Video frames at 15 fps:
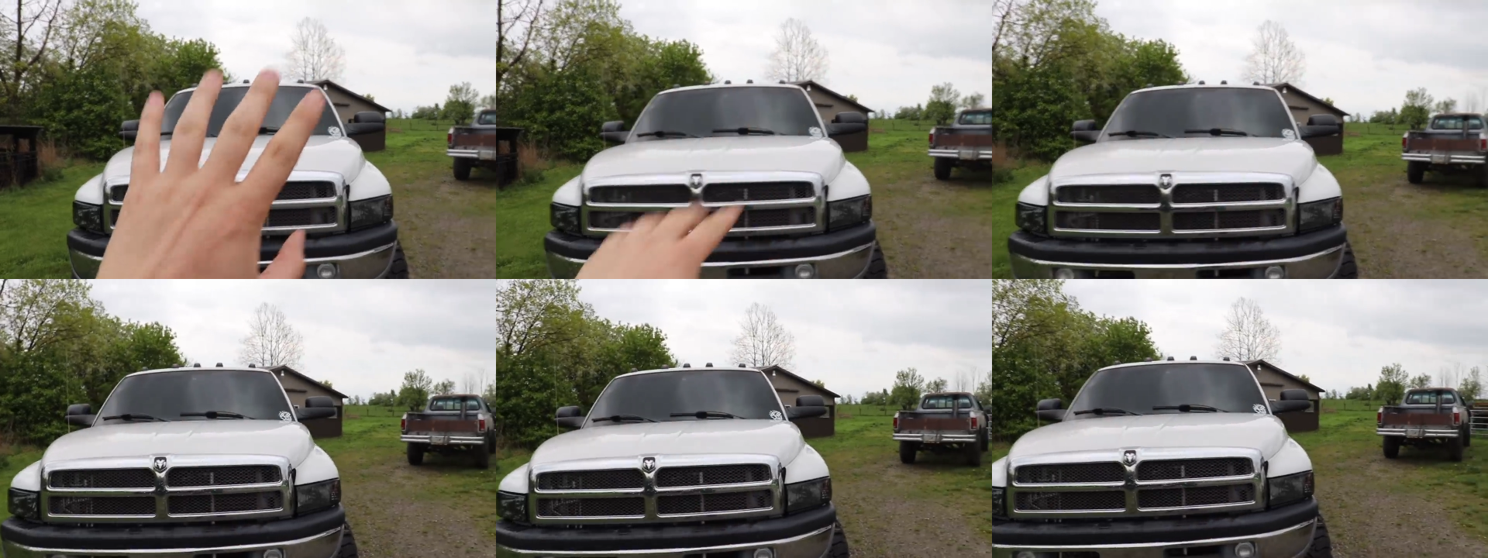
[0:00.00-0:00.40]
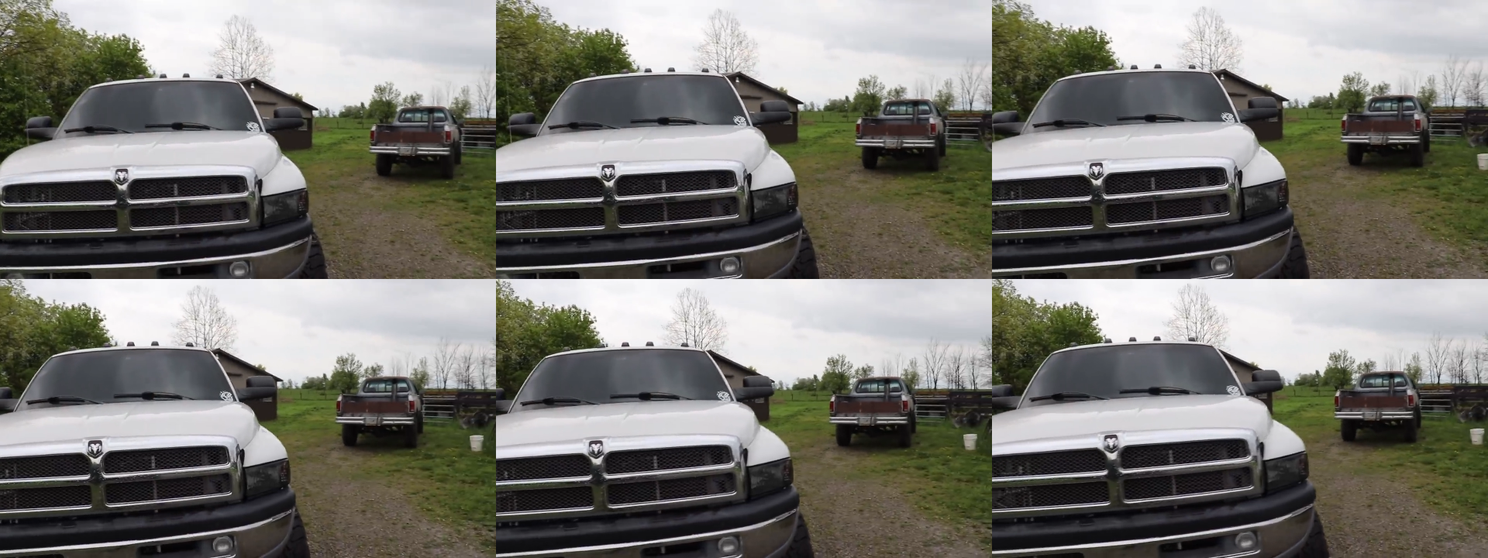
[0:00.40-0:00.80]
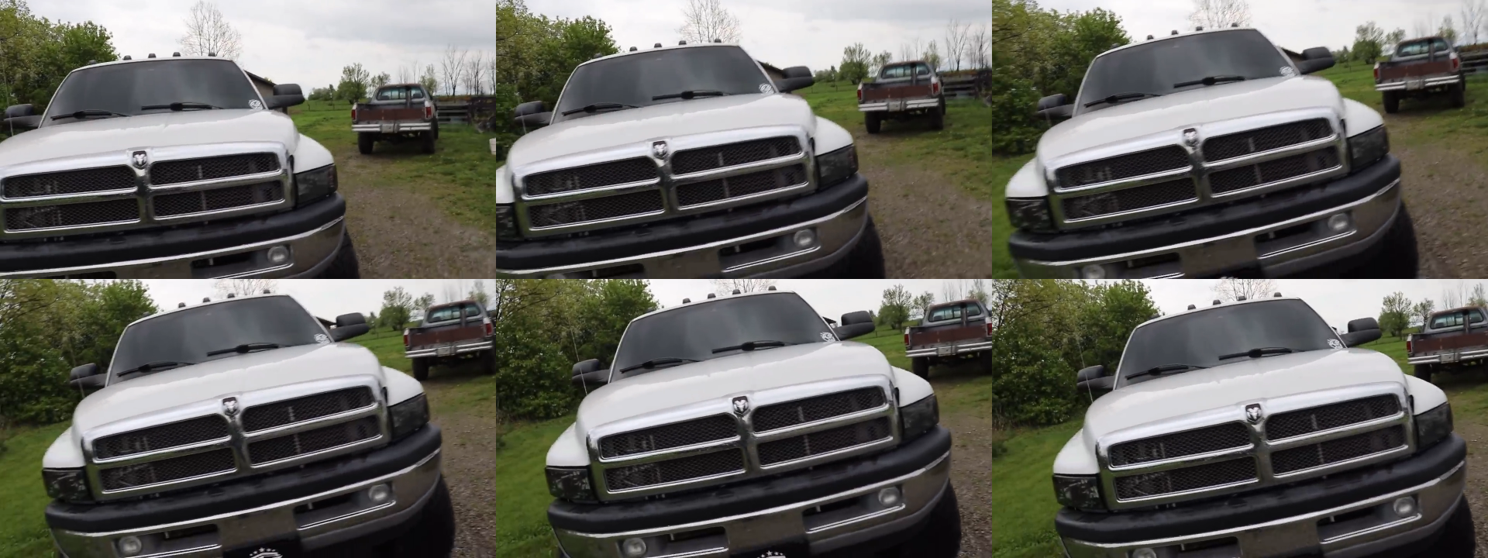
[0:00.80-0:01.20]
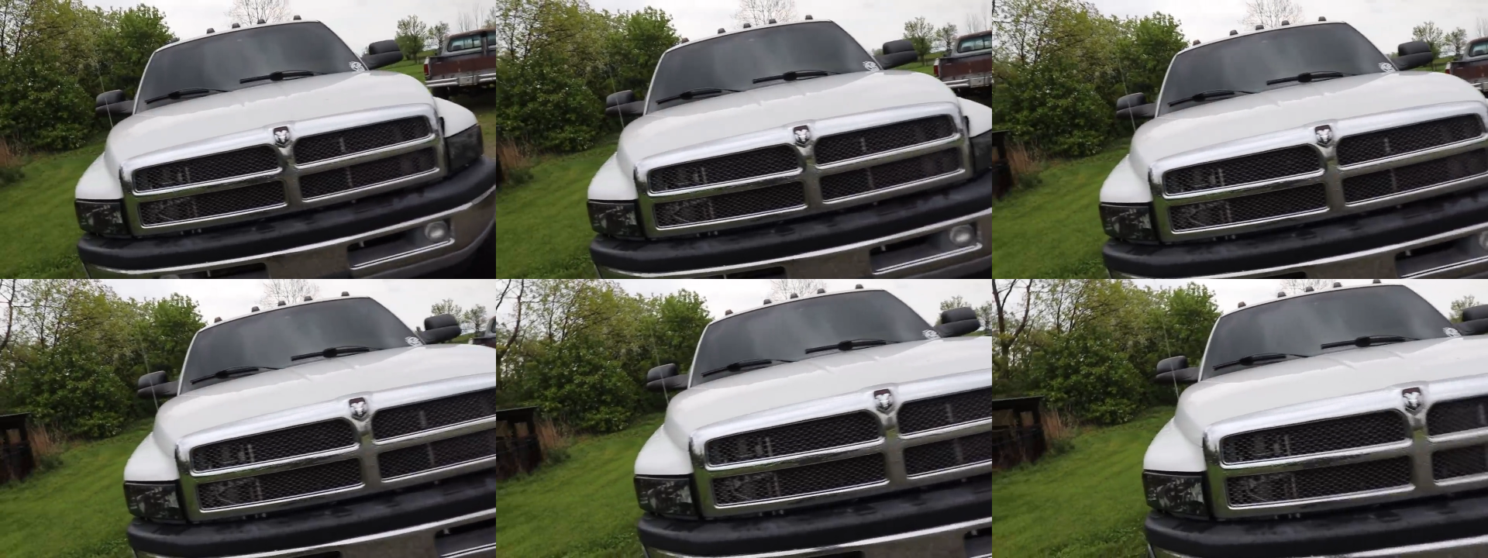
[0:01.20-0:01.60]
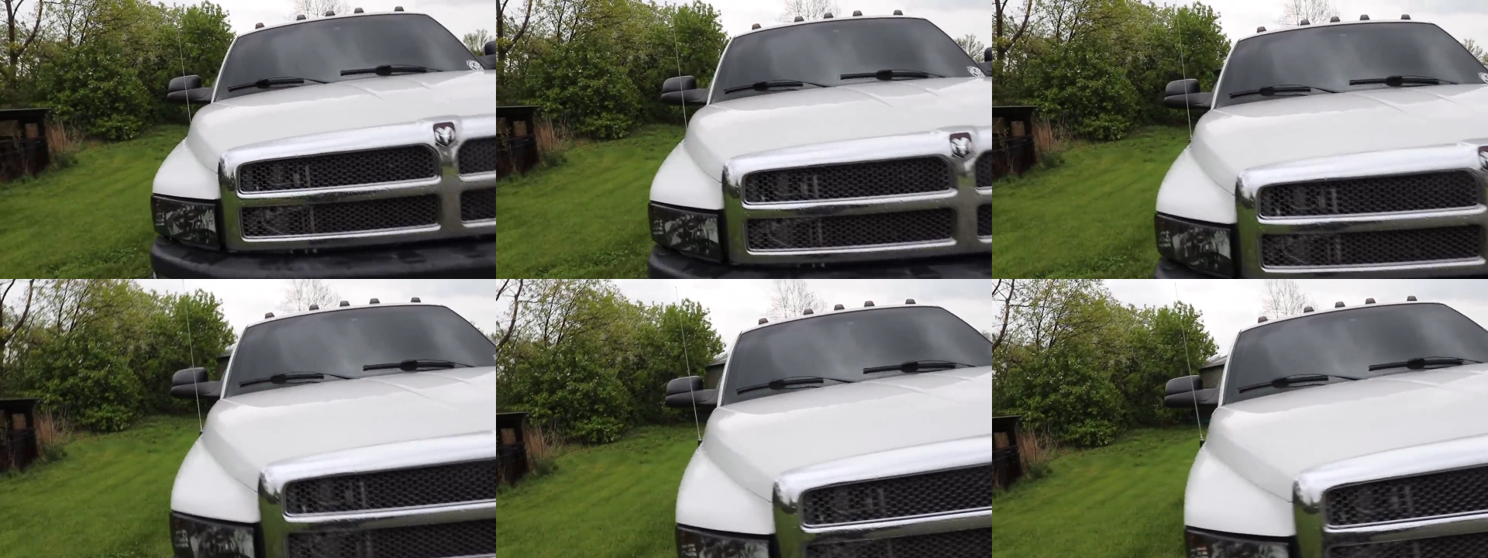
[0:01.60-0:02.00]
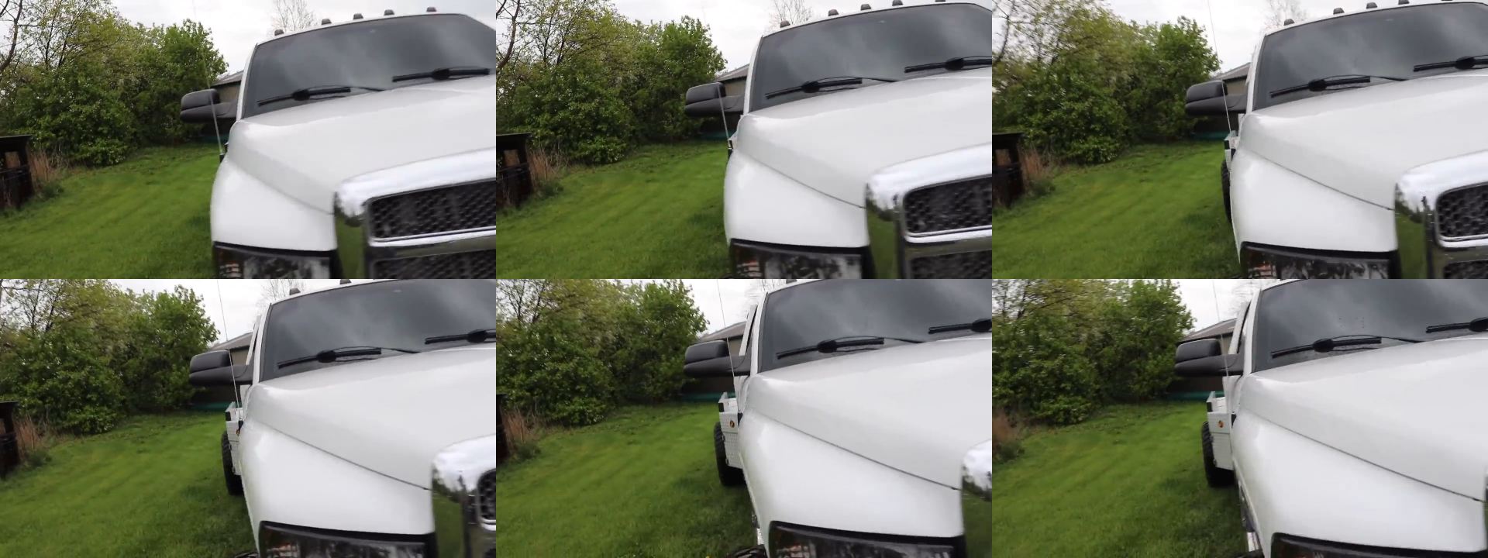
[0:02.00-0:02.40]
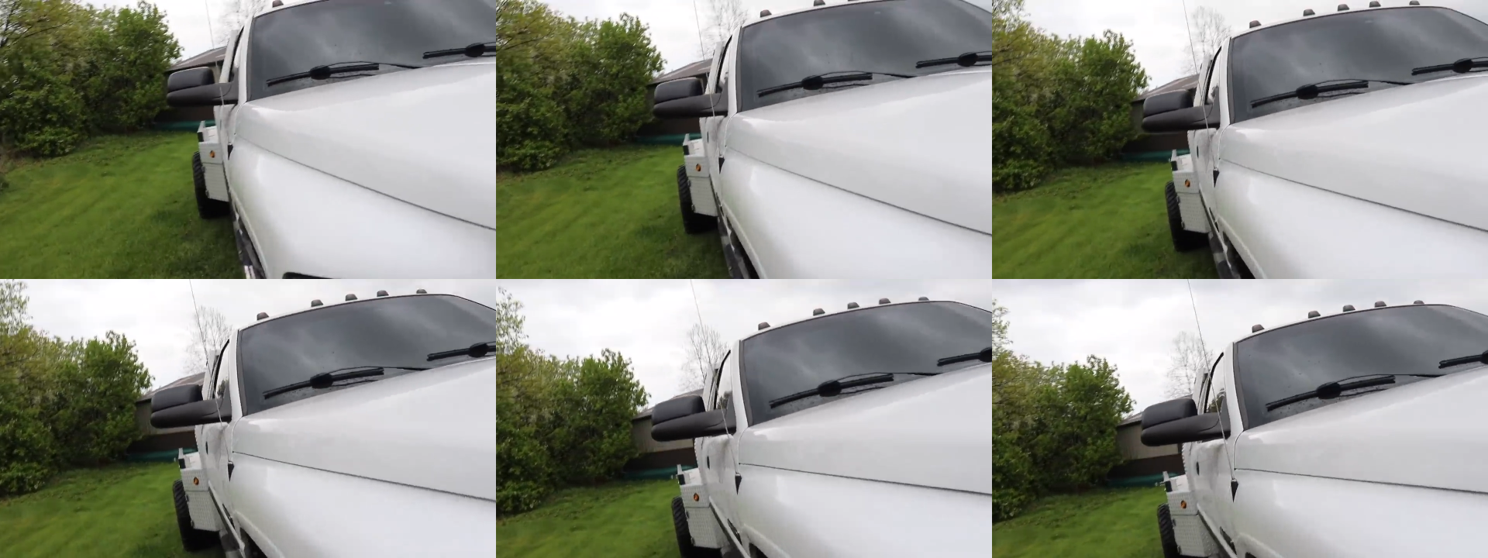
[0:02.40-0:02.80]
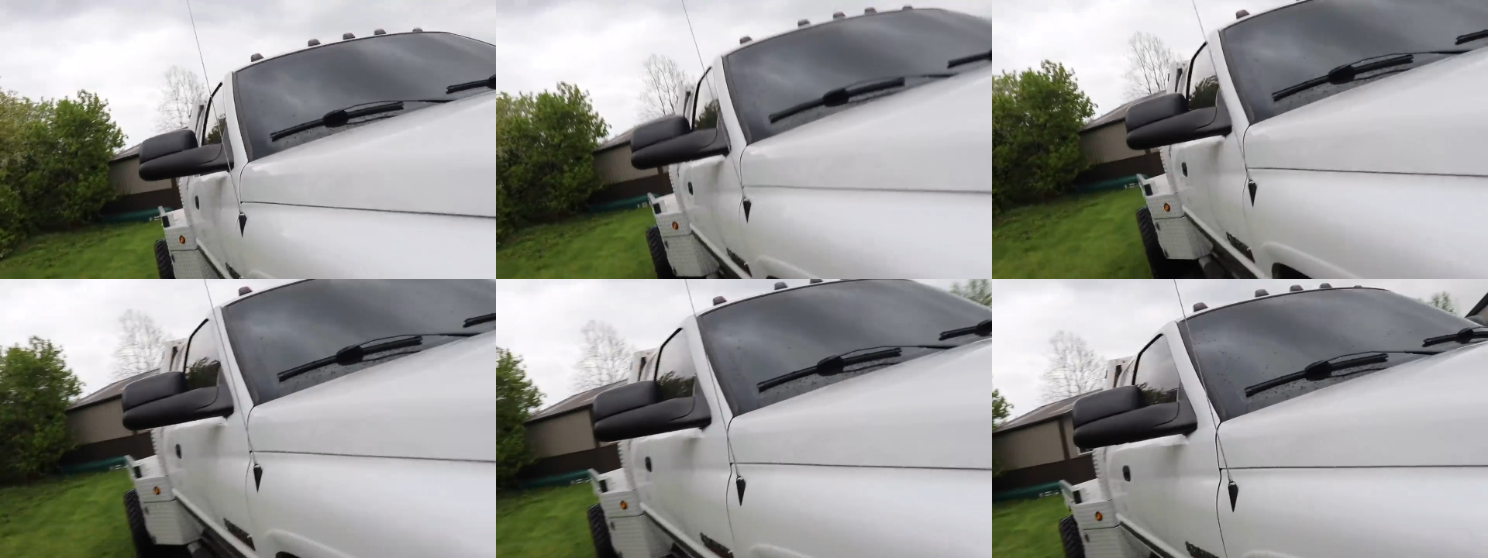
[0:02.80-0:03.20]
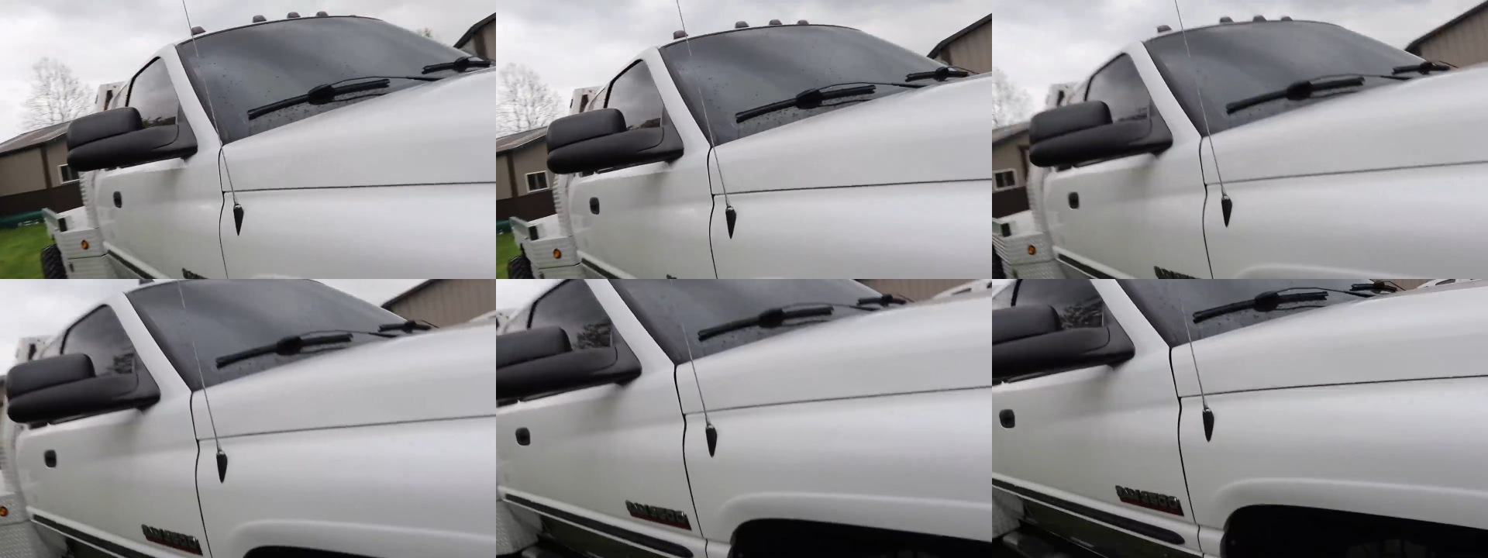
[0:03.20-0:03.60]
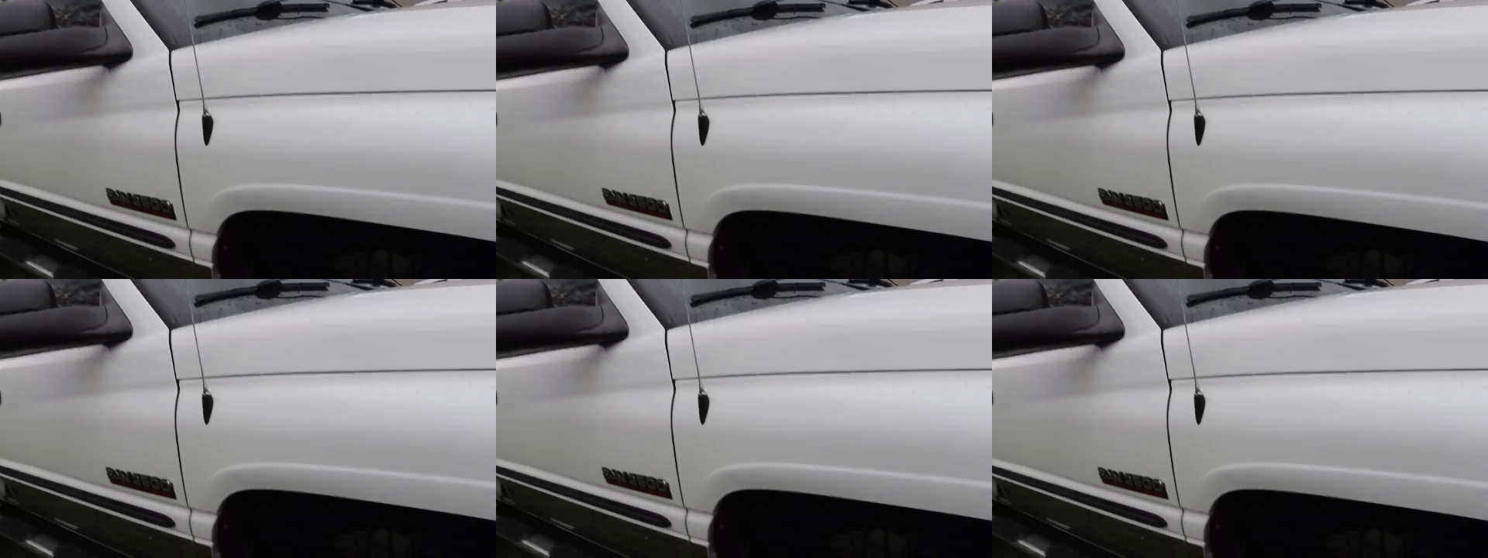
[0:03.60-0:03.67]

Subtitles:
[unreadable: no face in view]